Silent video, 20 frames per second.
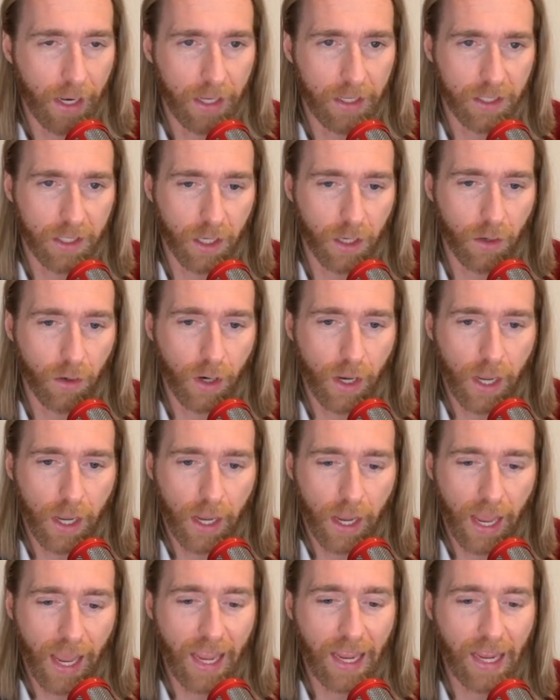And so
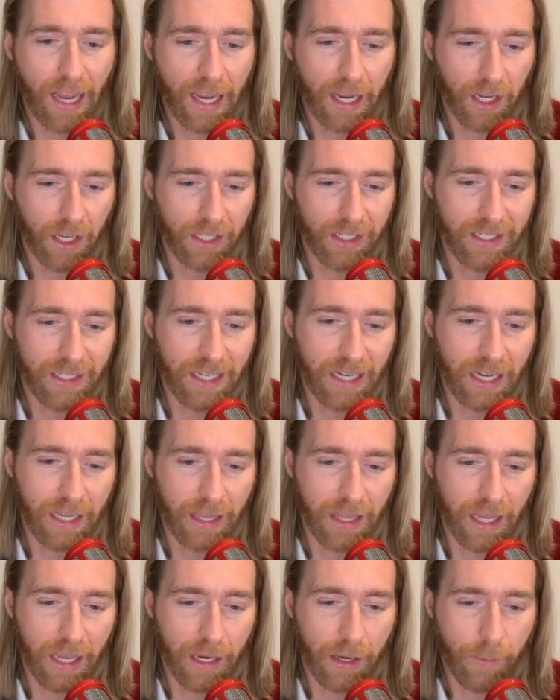AI could see
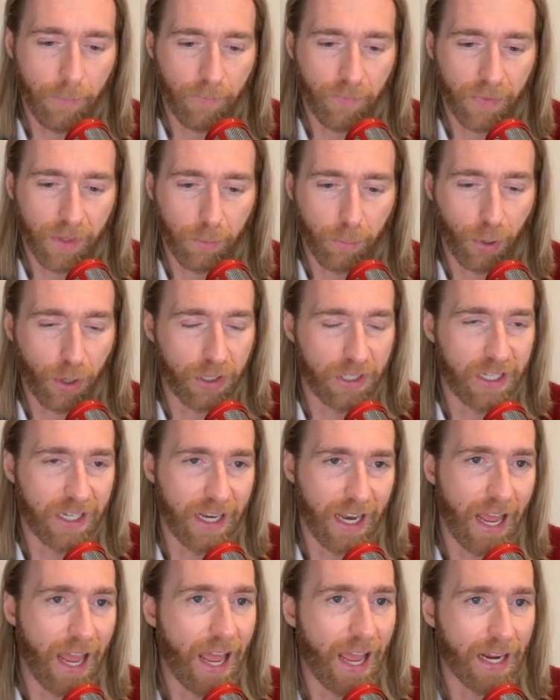that person
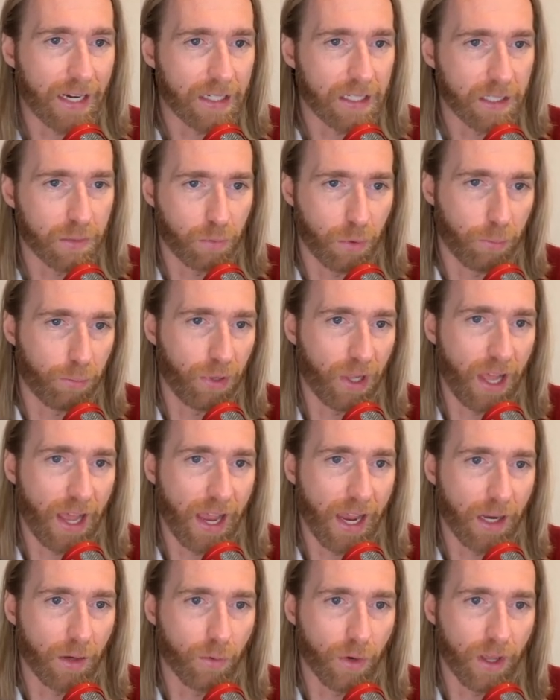X
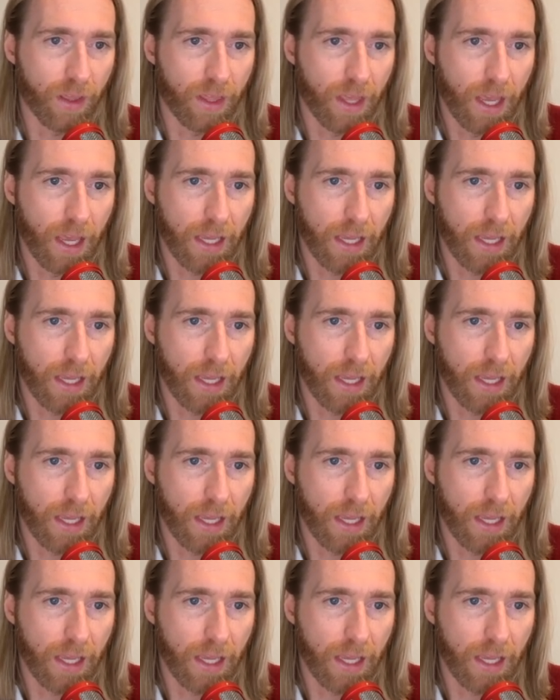replied with,